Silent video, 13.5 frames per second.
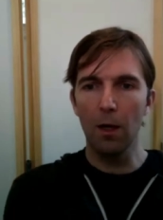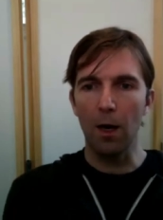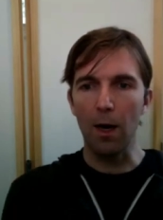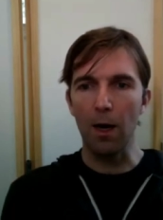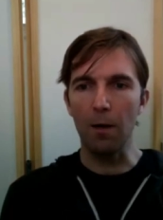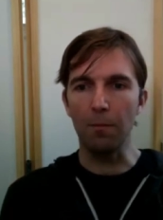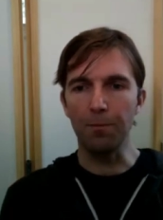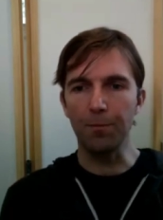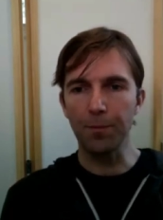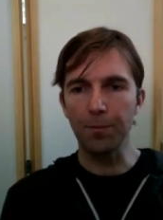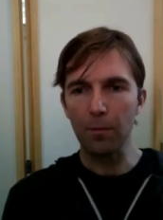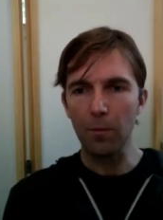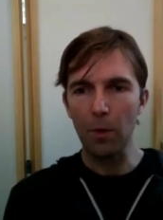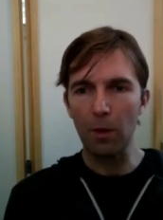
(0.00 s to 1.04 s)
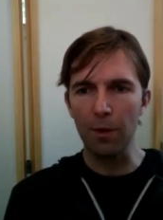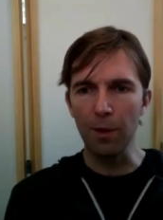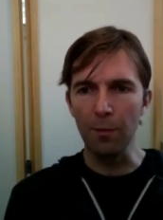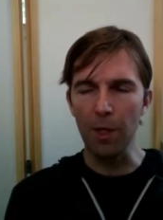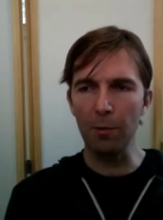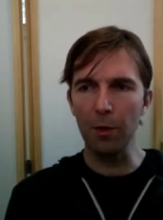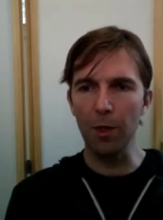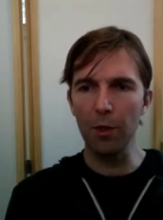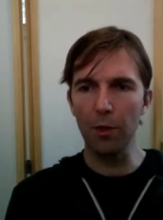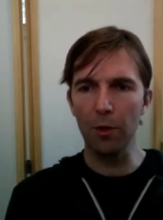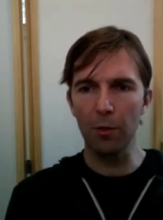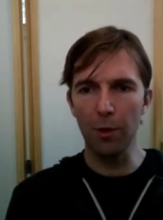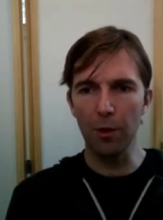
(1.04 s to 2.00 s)
um, the
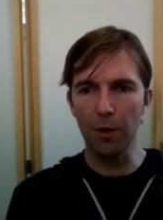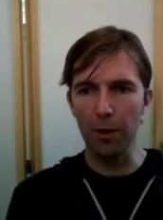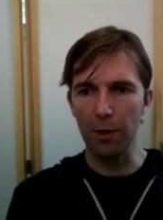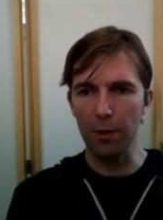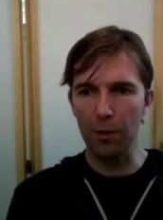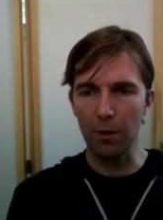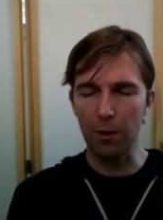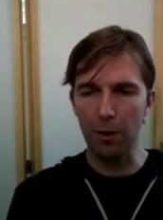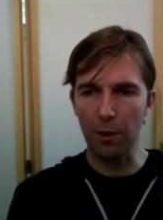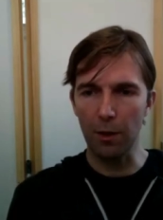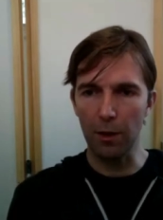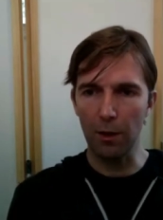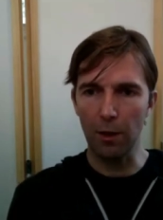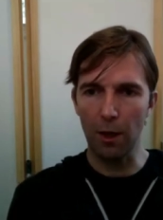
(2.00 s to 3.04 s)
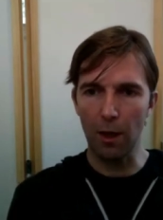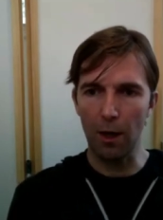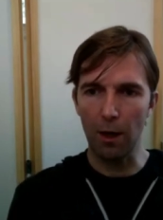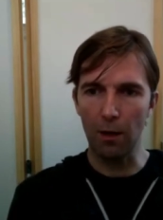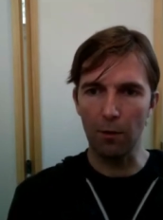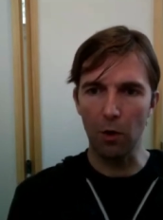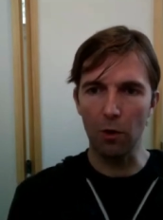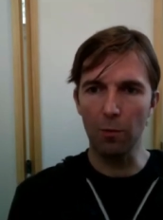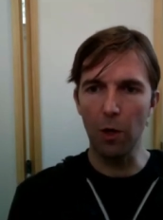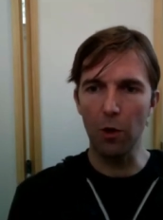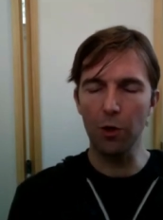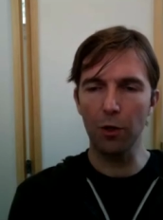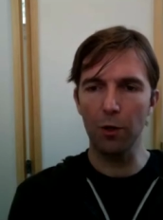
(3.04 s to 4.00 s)
manipulation communities and the uh,
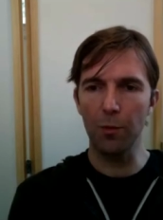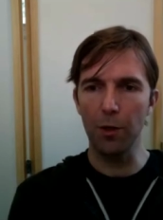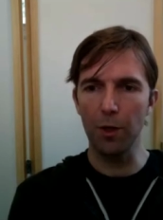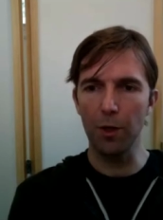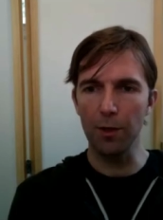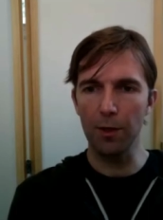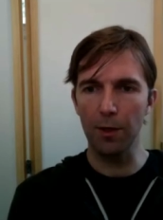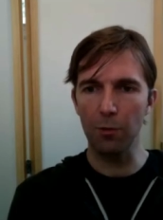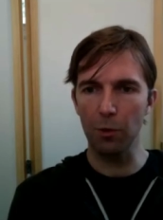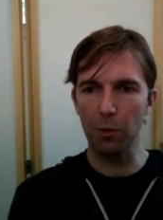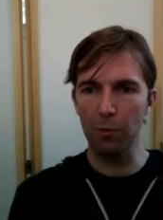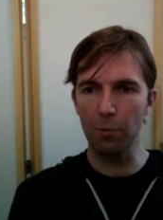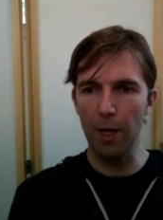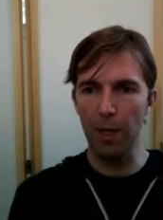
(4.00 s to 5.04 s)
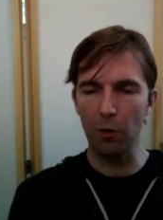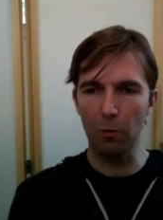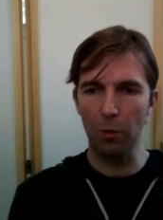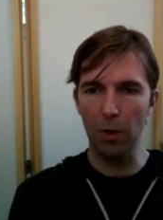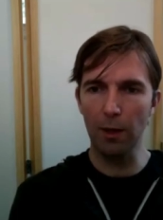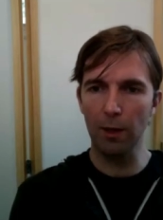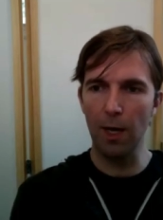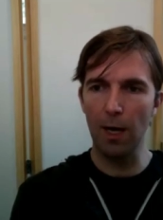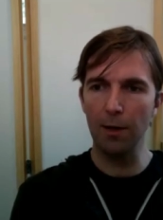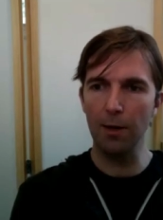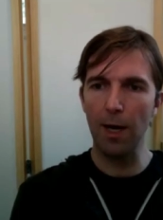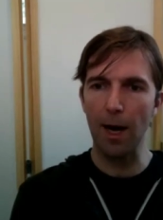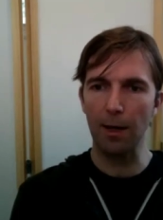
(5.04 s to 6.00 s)
locomotion communities things which make or break
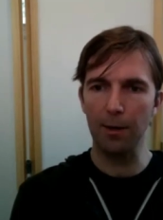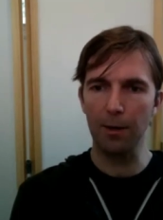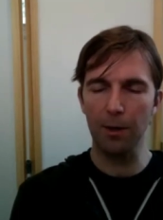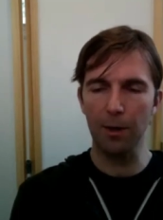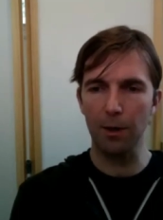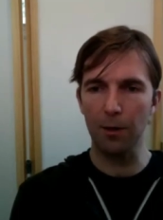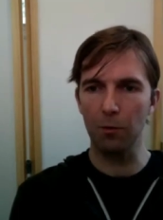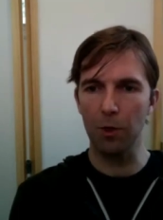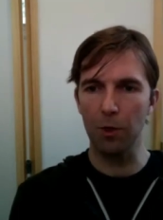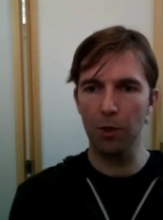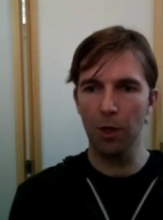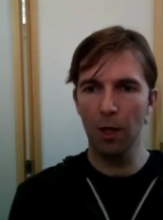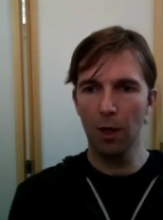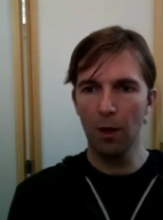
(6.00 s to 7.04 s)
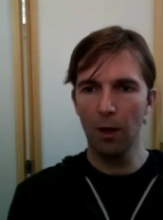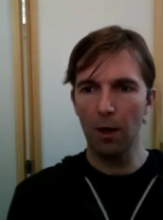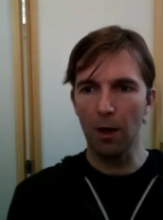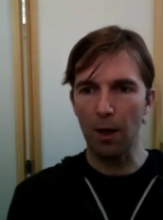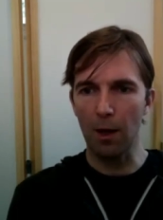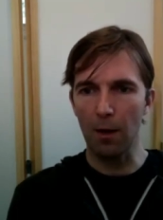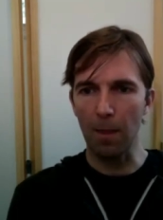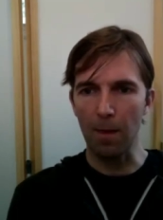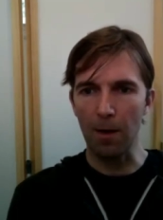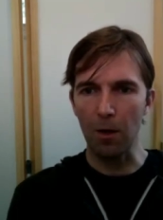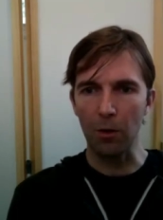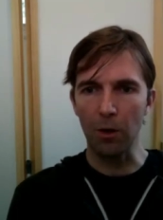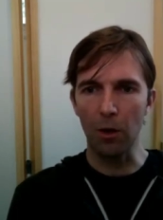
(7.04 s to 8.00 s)
contacts things which uh, you
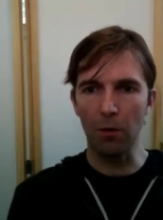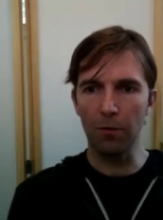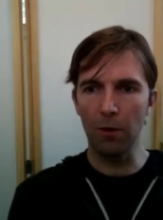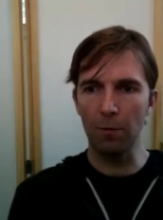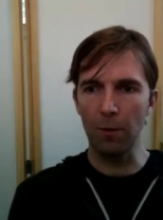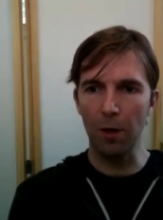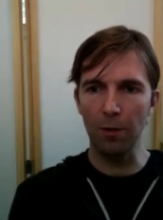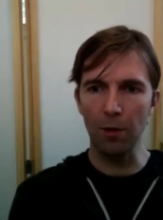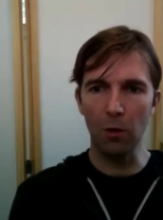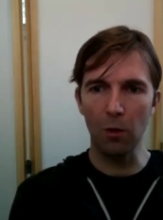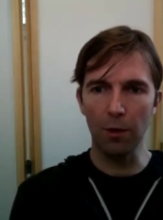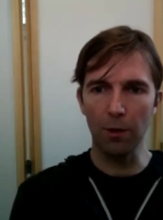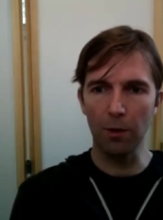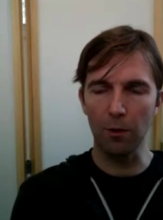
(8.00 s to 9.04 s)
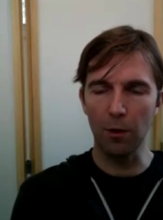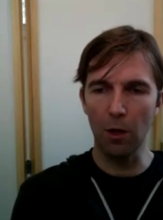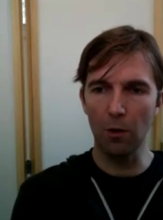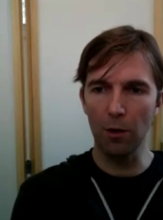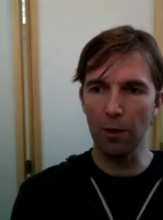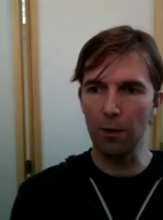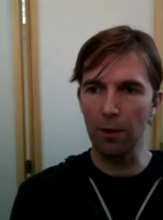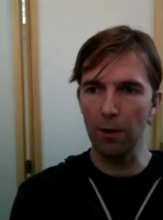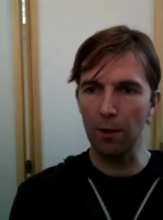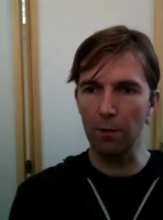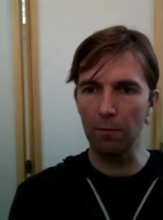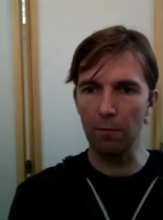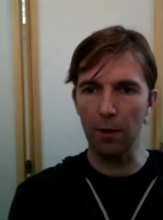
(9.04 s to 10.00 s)
know go from unloaded to loaded
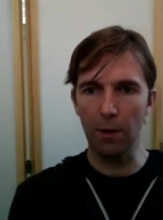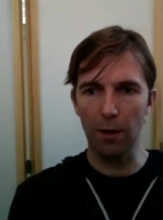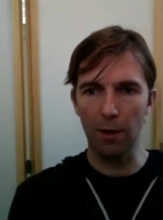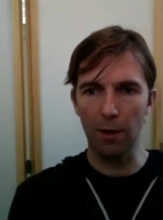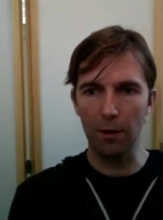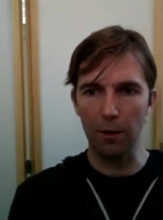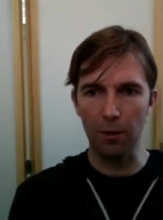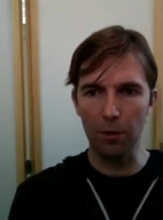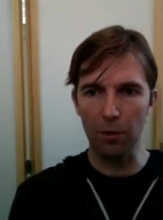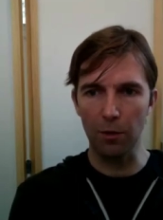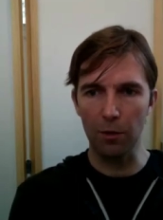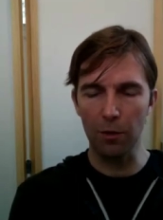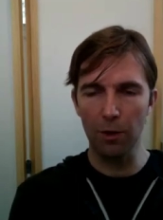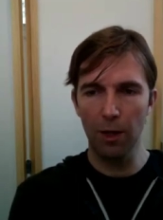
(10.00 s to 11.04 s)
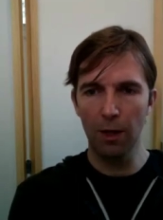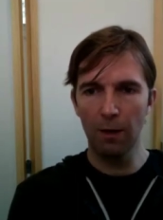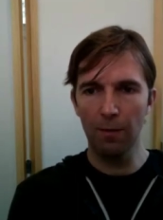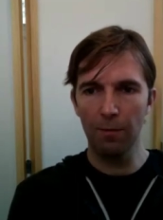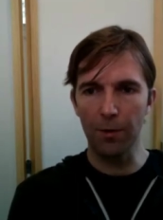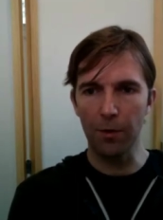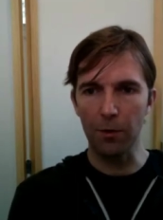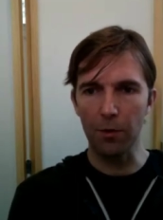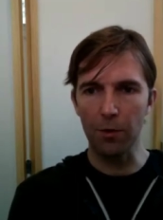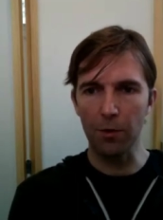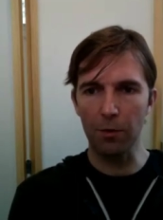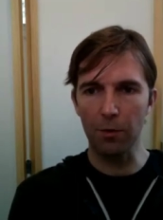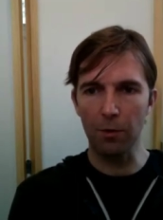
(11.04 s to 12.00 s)
and uh, you know so there's
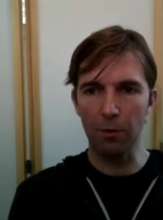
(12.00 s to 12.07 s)
there's